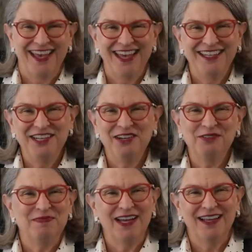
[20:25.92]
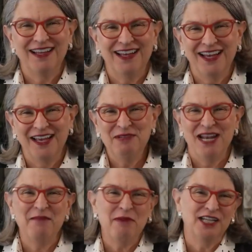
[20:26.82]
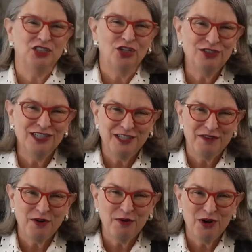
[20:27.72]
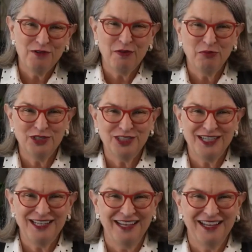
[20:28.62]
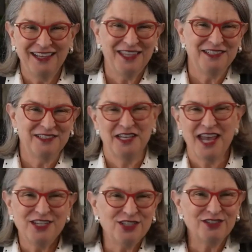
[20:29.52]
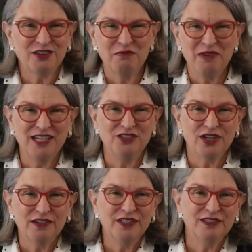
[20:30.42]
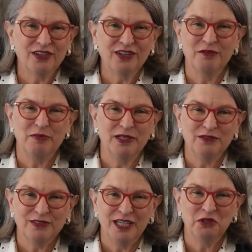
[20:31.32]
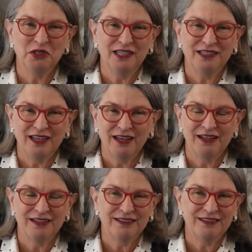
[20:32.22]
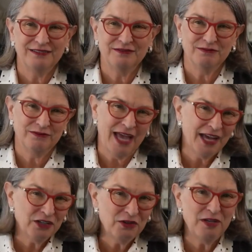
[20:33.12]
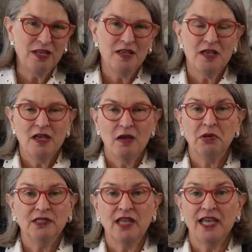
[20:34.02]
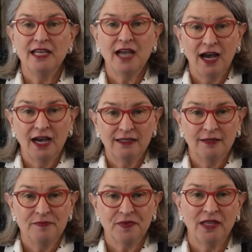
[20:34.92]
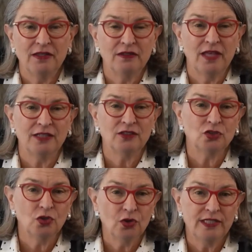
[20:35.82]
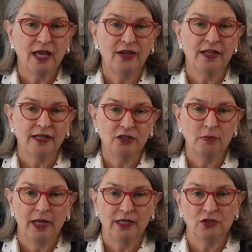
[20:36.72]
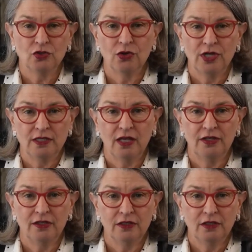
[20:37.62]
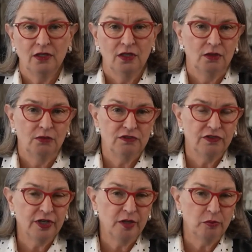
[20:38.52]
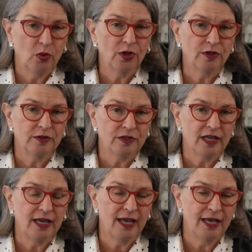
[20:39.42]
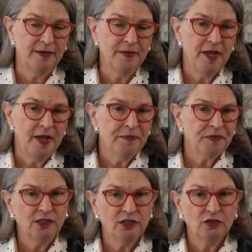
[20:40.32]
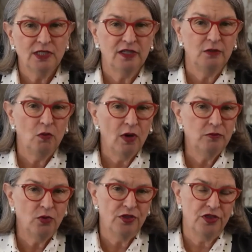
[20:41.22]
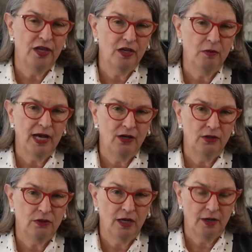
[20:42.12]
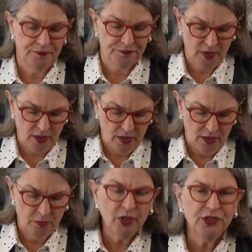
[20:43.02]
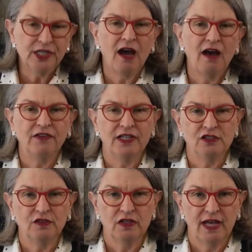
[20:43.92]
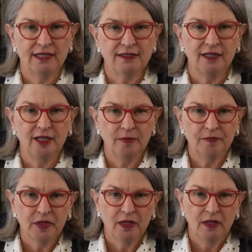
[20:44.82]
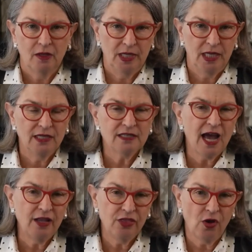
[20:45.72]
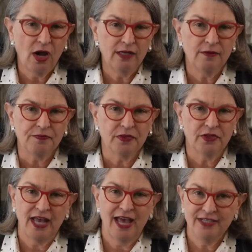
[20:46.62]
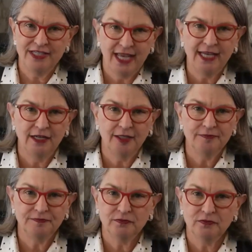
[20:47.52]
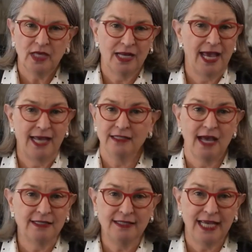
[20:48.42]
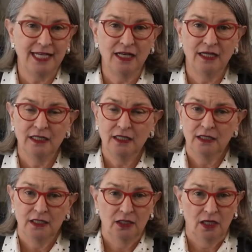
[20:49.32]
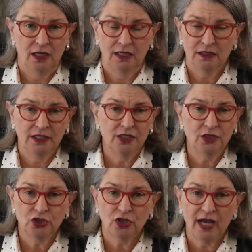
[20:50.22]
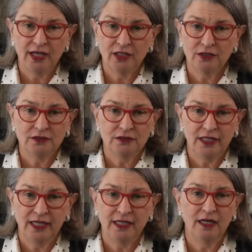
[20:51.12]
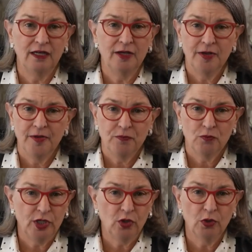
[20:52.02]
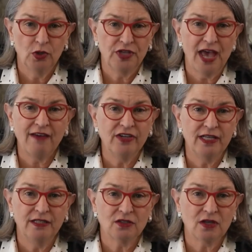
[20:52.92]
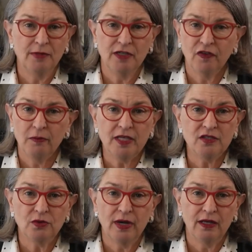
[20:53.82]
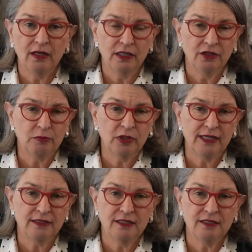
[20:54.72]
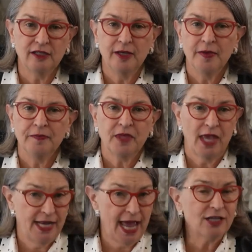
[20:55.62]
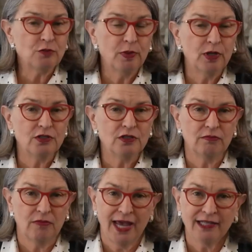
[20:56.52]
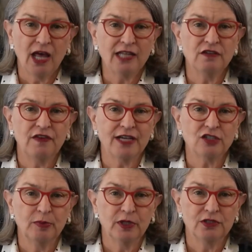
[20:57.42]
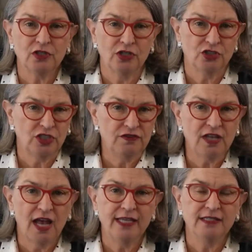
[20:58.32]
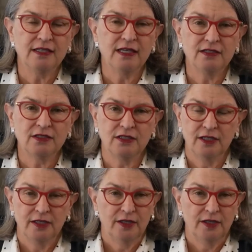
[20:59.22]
And, you know, I mean, I might have chosen a different word from pushy. I, I think tenacious, committed, driven could have been equally uh, accurate, but they got it. And that storytelling, that independent storytelling, was very important. And I just want to say one more thing about um, building confidence for the vaccine because I thought that having data, and I had a lot of data, uh, clinical trial data, real world evidence coming from Israel and other places, and experts. I had lots of experts, our chief scientist,